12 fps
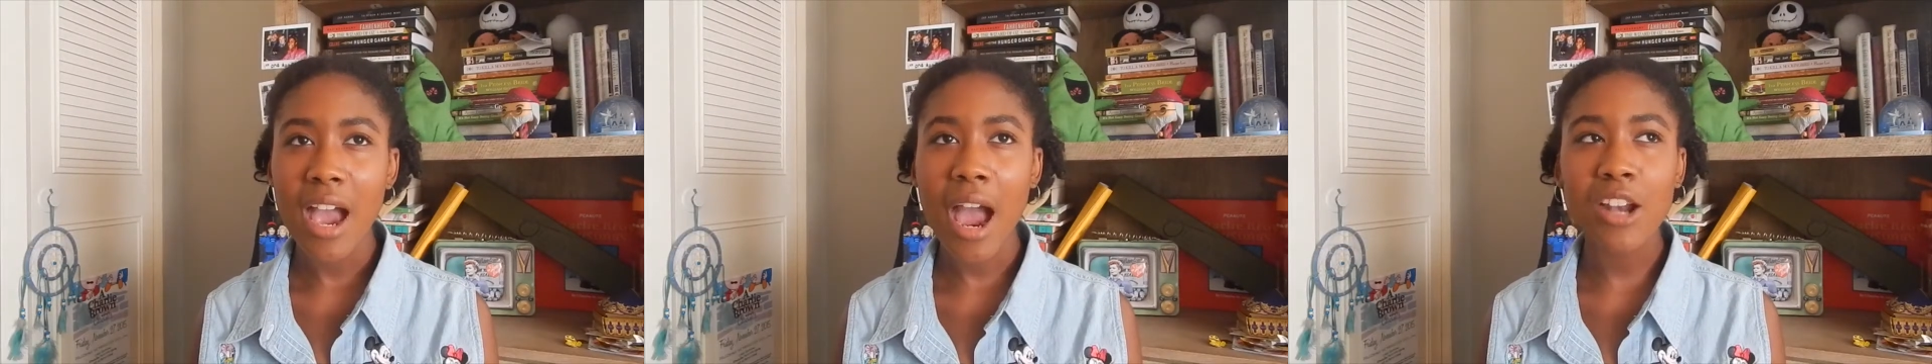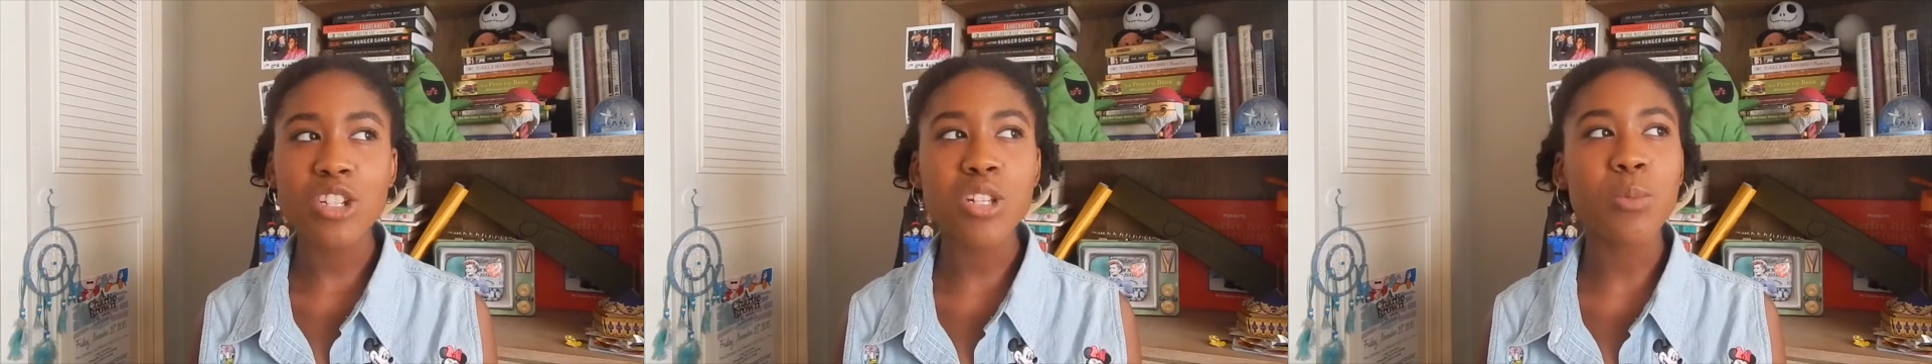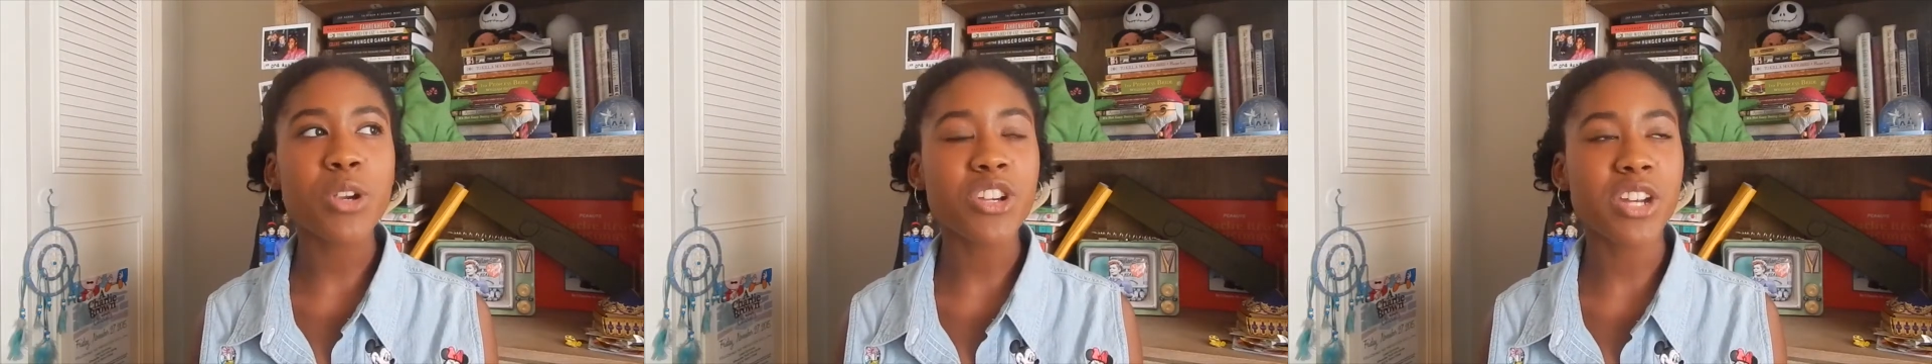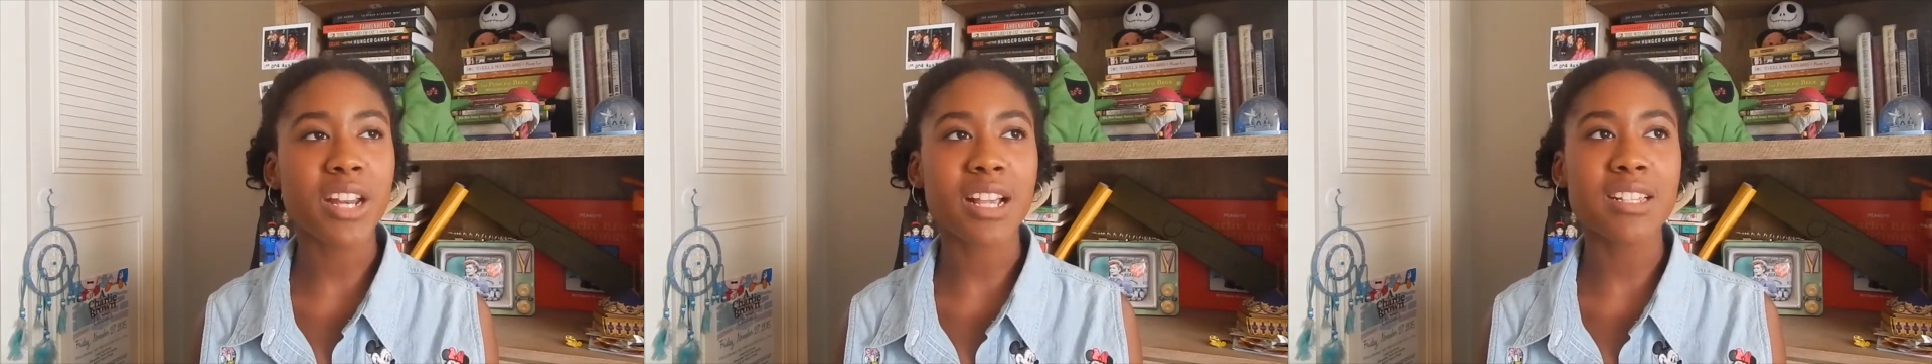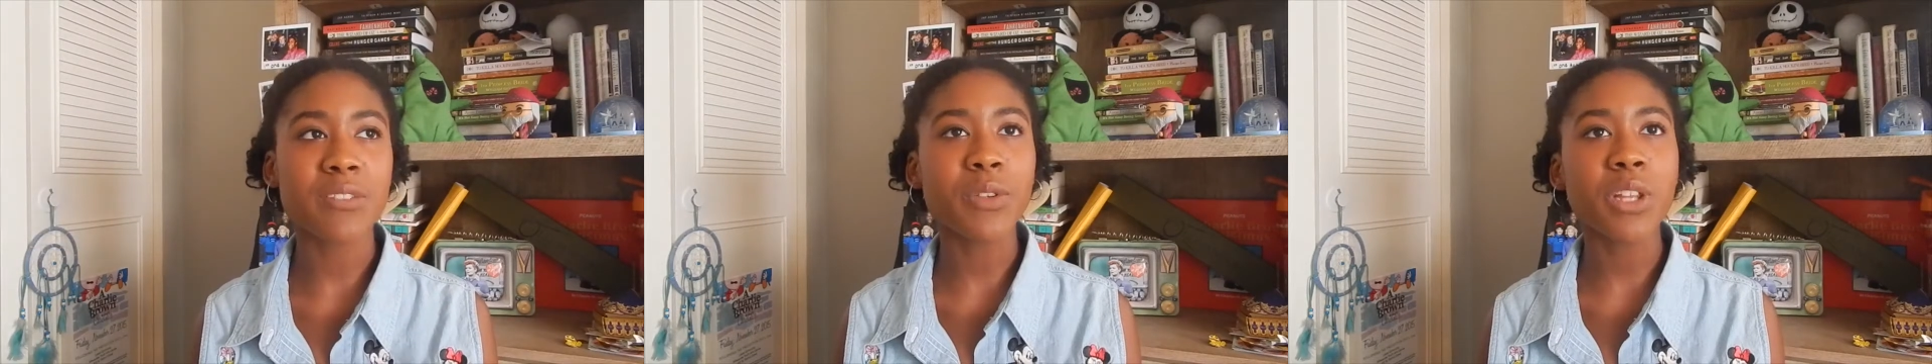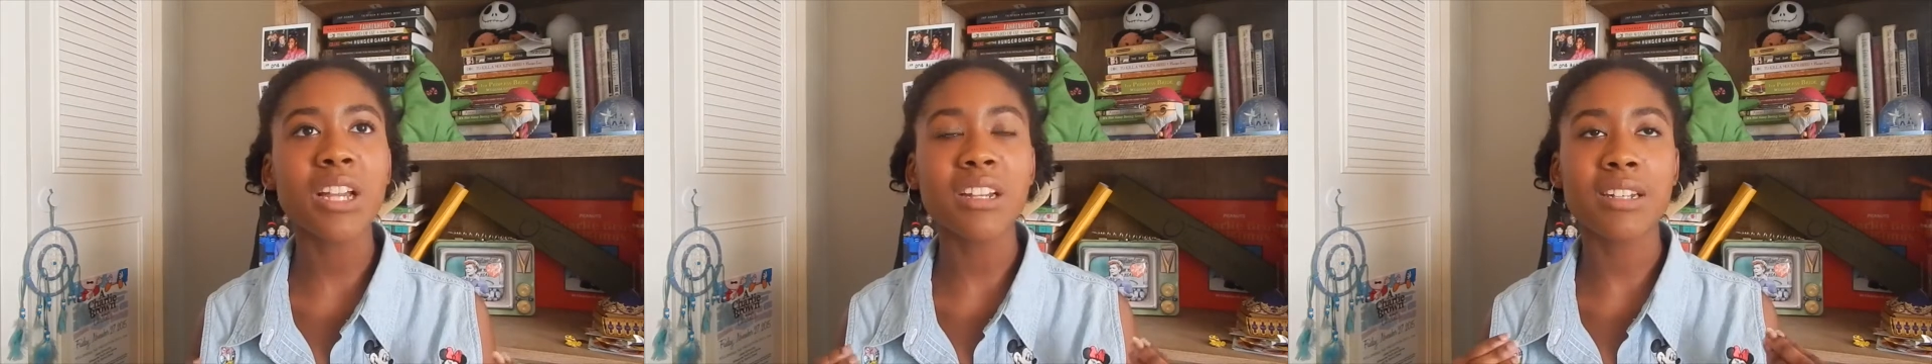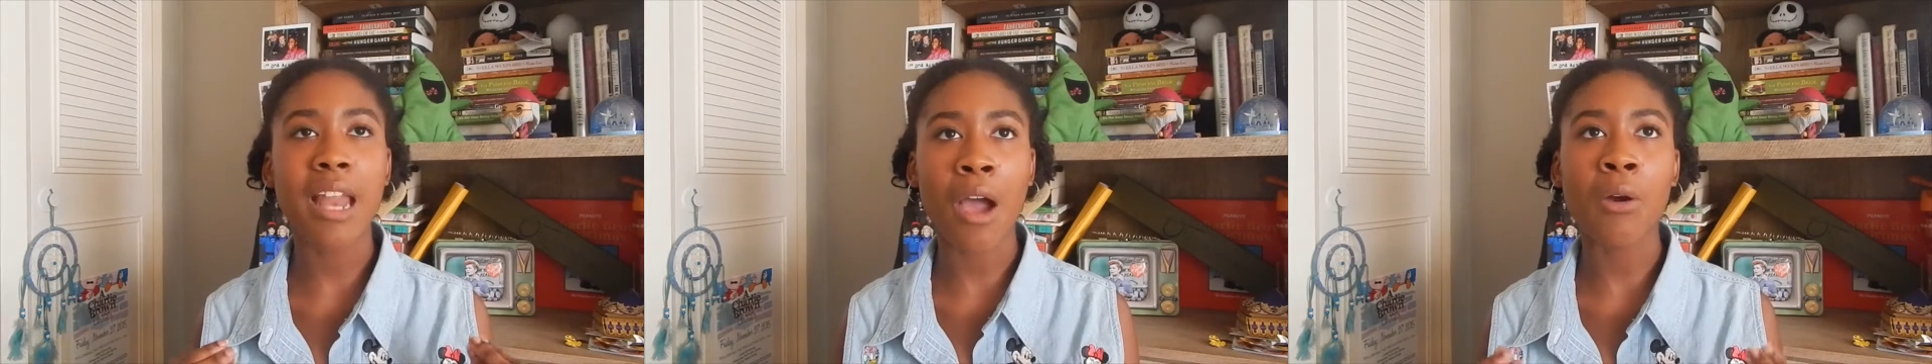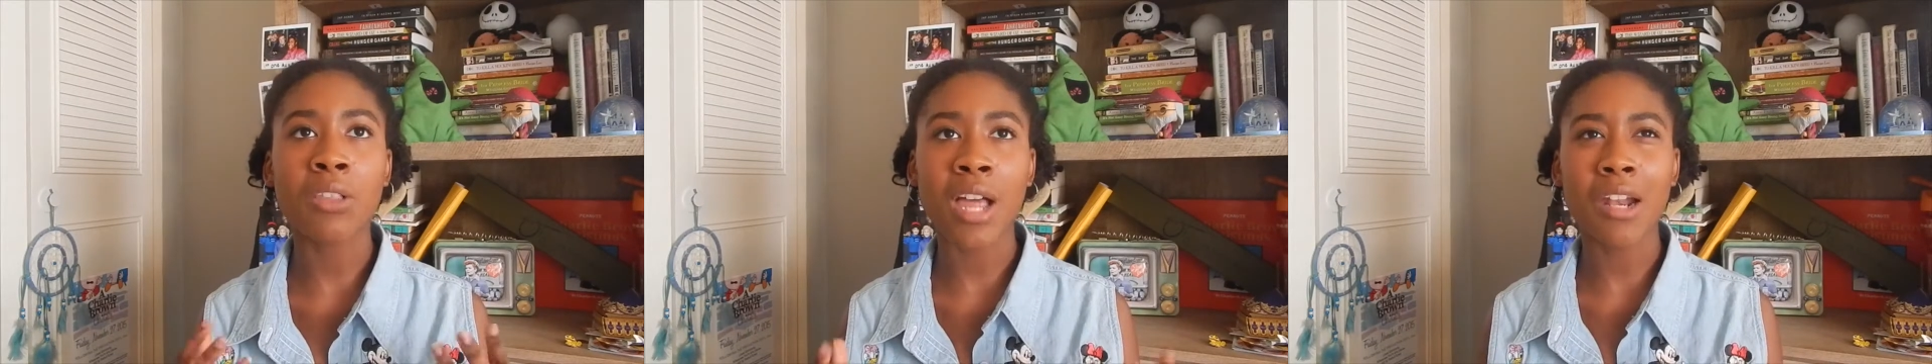I just appreciate it because I feel like
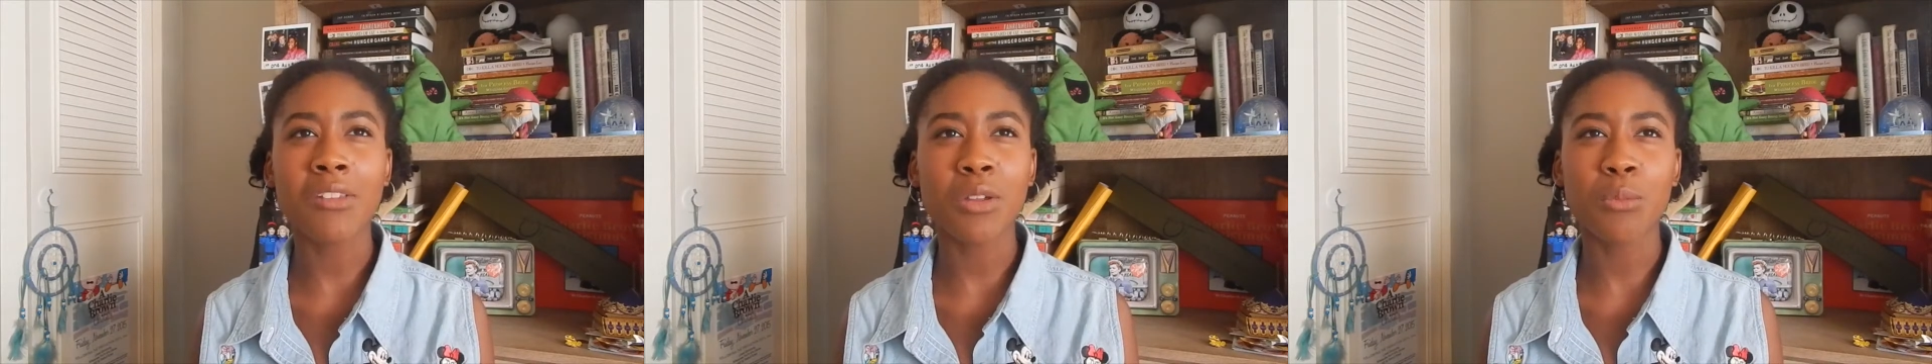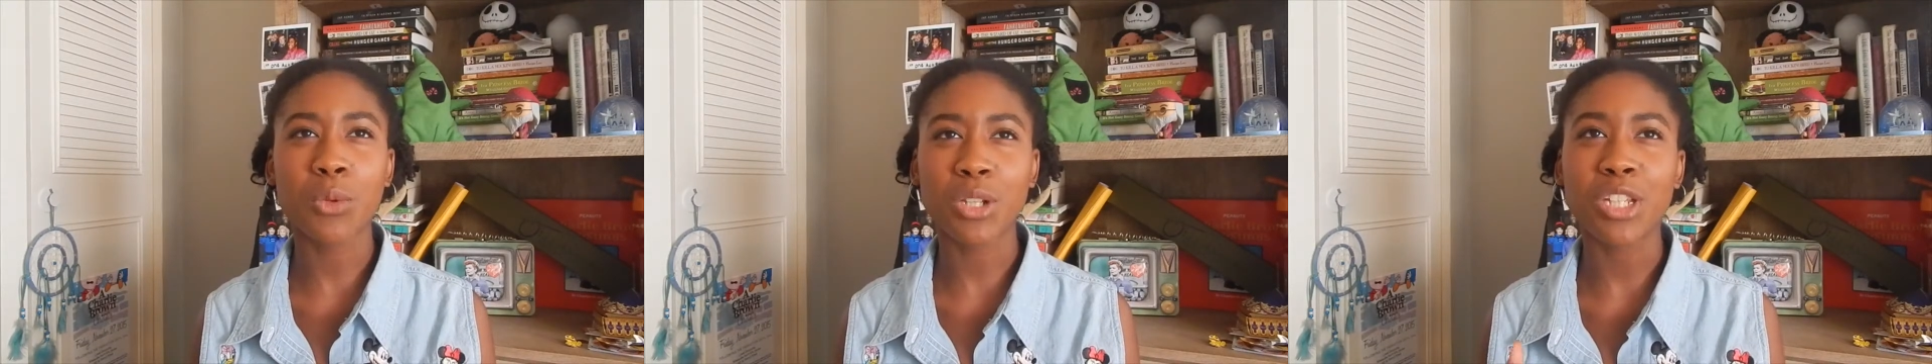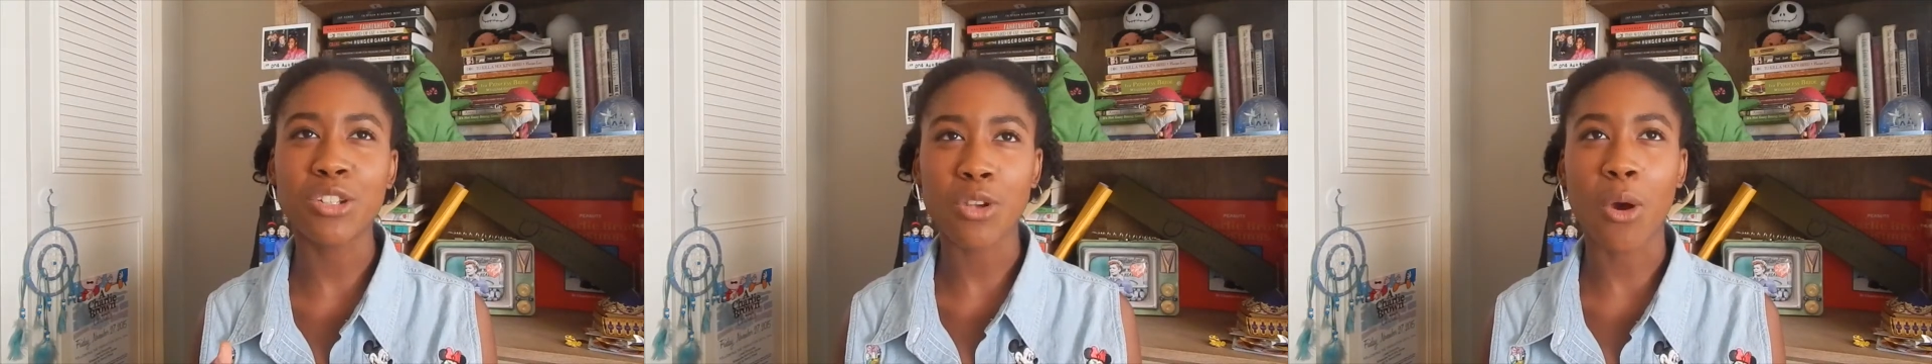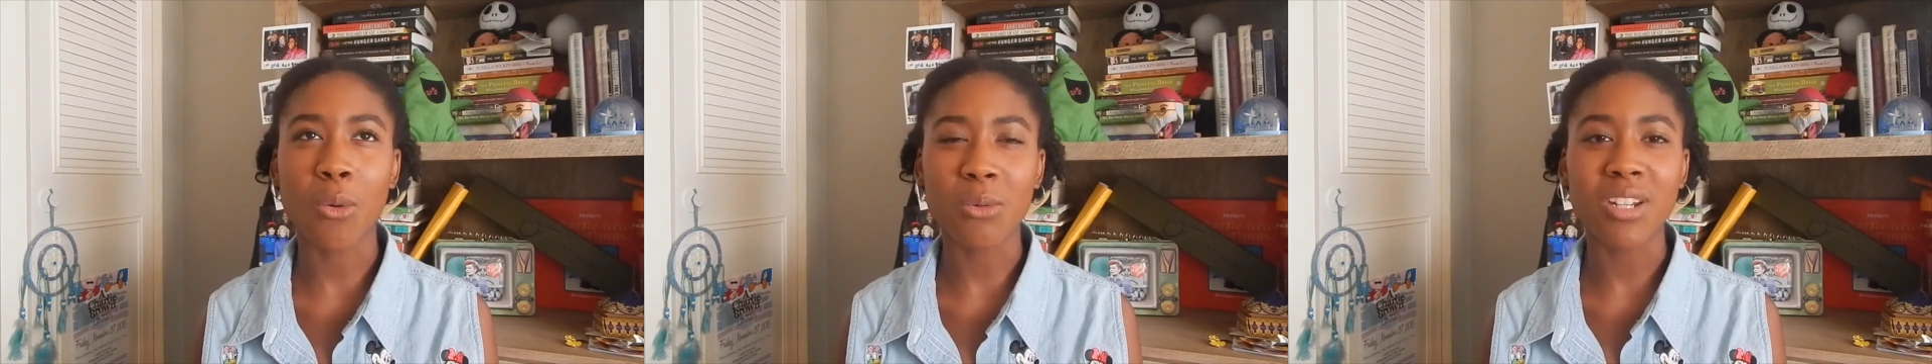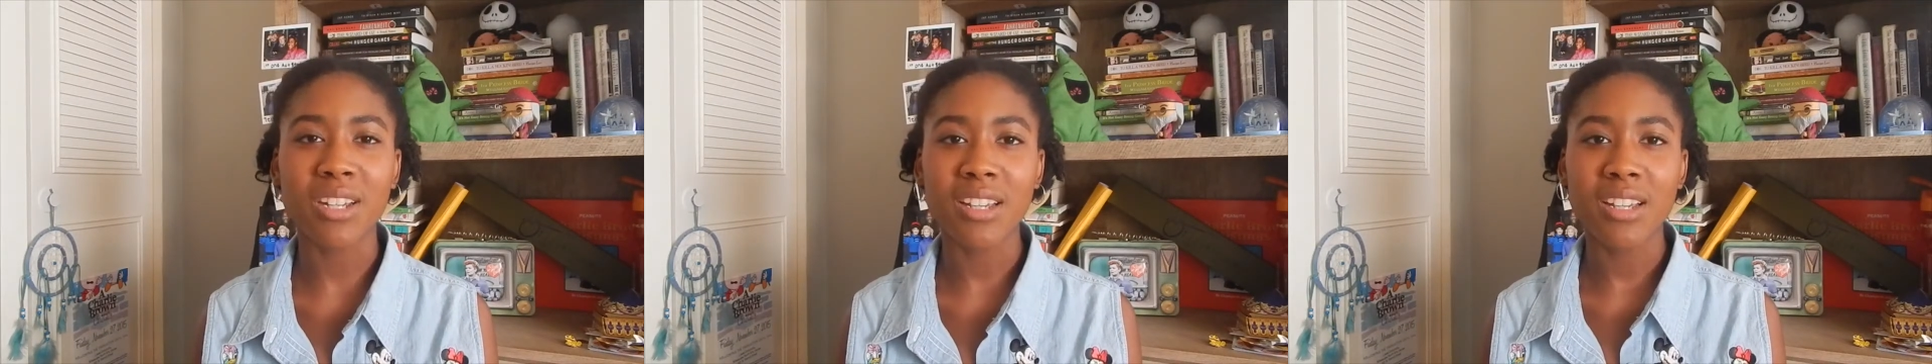now a lot of them really don't